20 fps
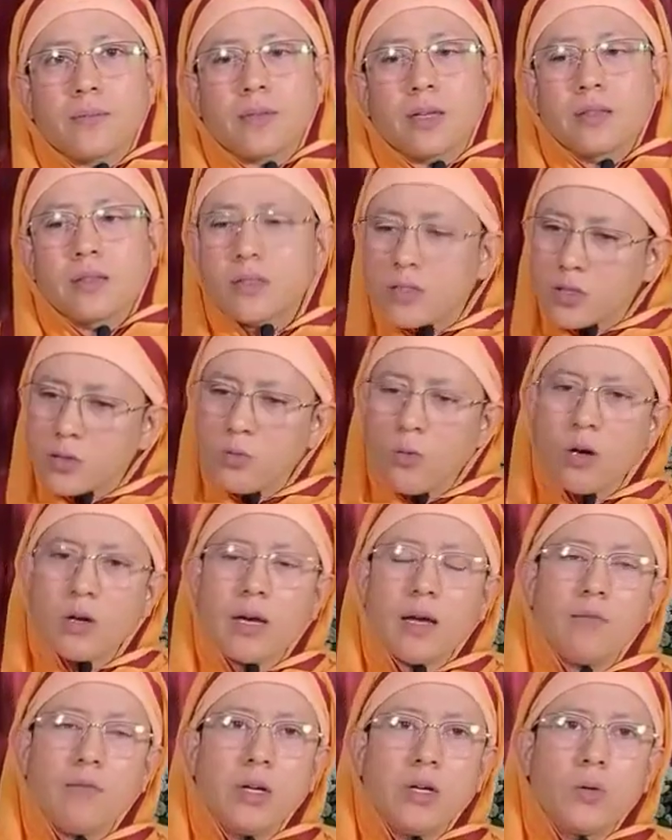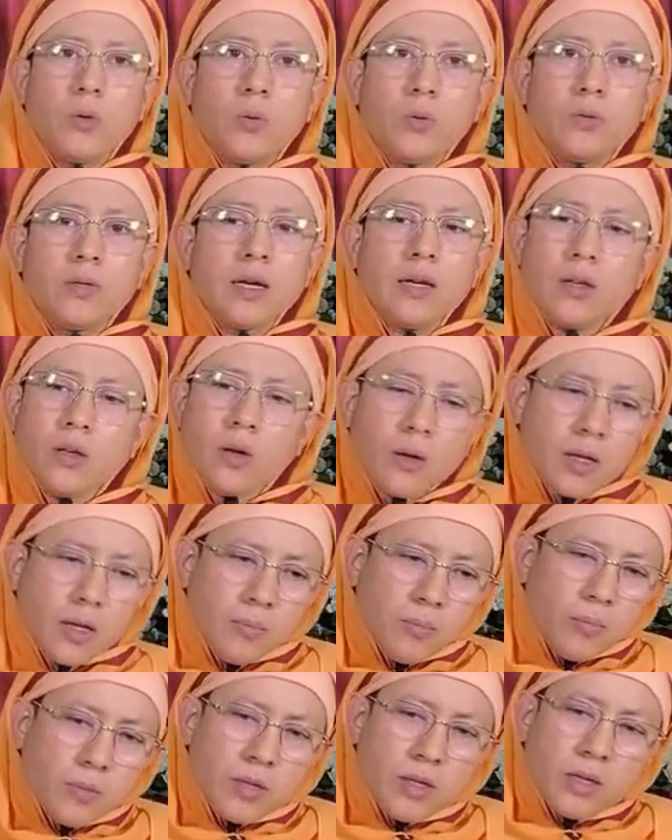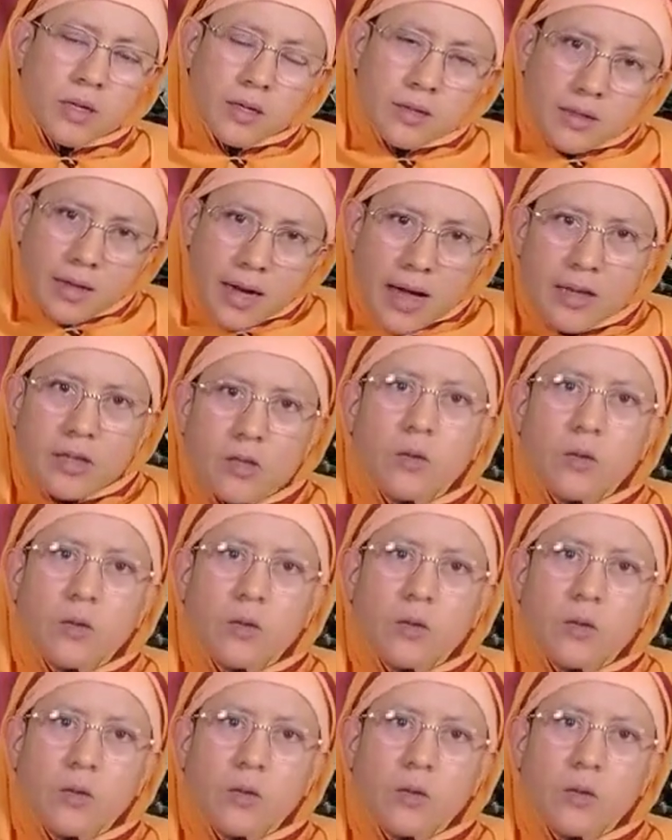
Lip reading: This is what I will do. Then it will drag